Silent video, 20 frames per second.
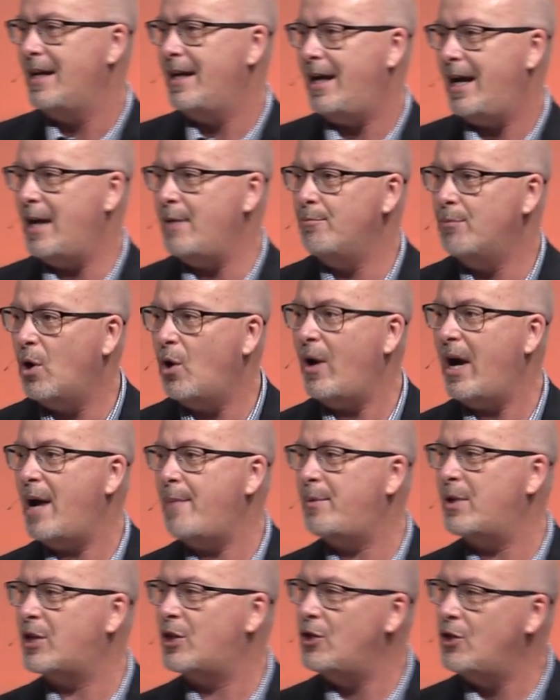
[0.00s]
And
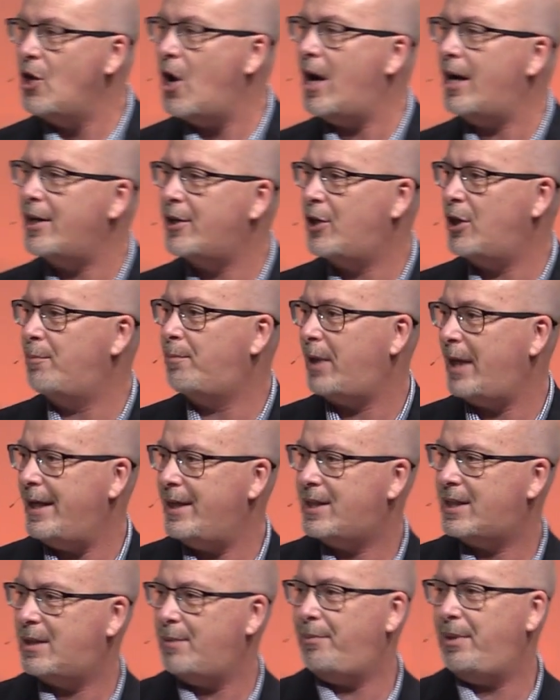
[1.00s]
Moab is not a good
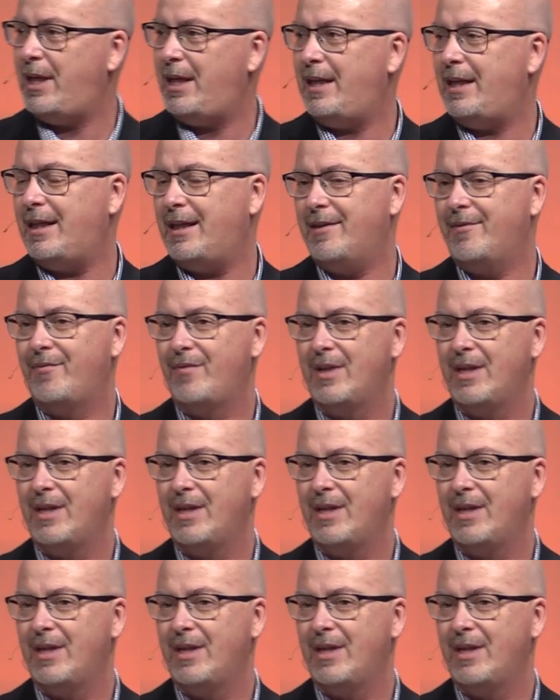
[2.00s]
place to be.